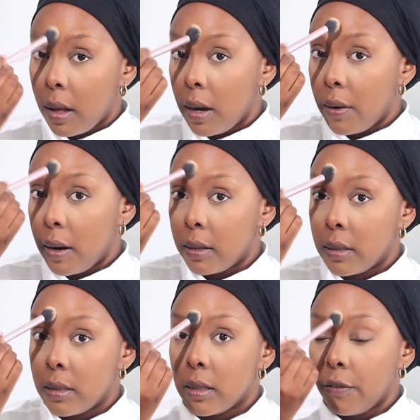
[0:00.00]

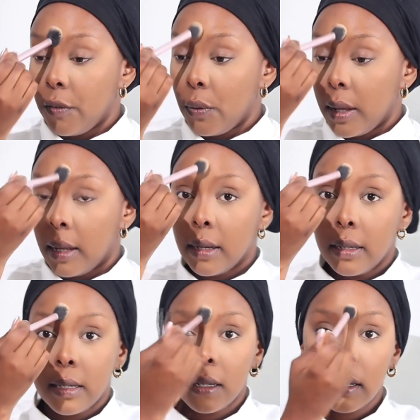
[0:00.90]
around the
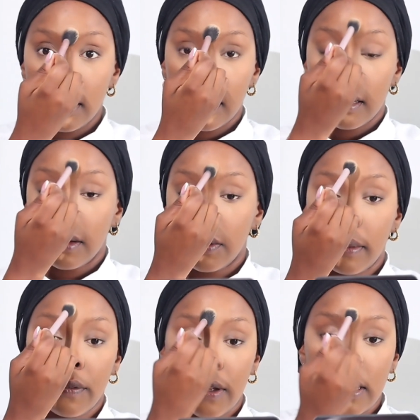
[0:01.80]
forehead. Why
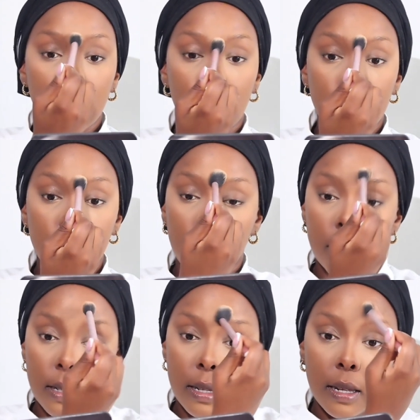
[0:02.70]
am I facing that
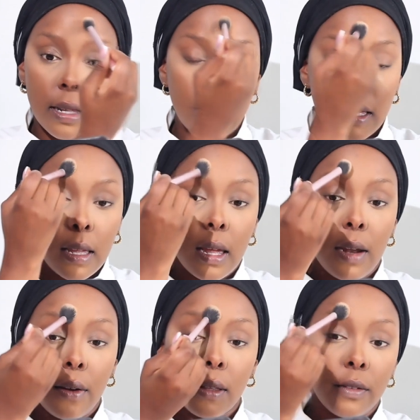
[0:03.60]
side?
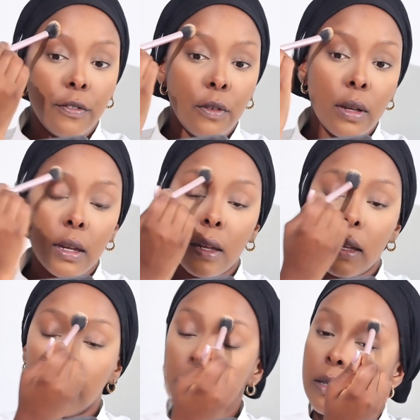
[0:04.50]
Around the
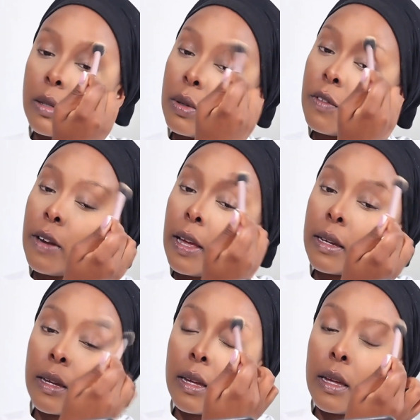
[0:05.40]
forehead, sort of
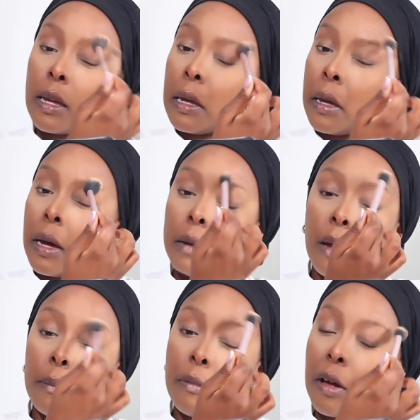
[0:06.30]
like on
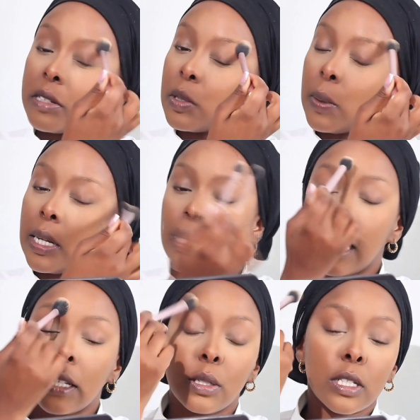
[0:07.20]
my brows as well. I
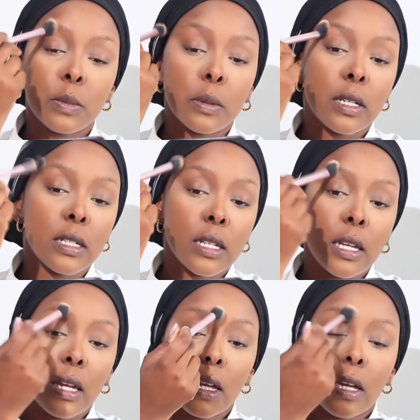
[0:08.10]
like doing this because
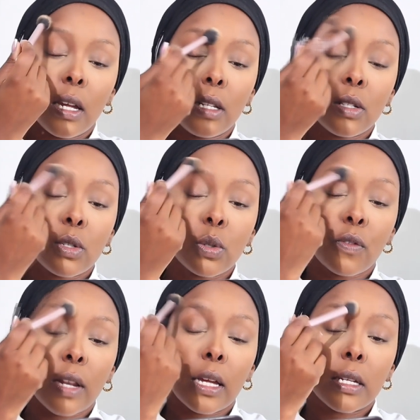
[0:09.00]
it sort
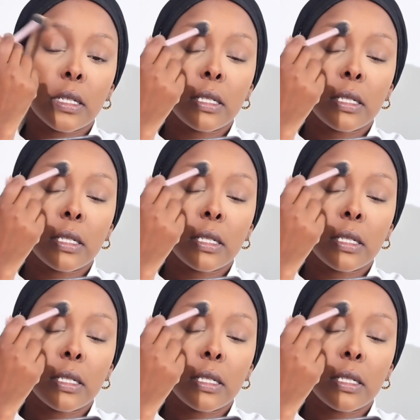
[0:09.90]
of like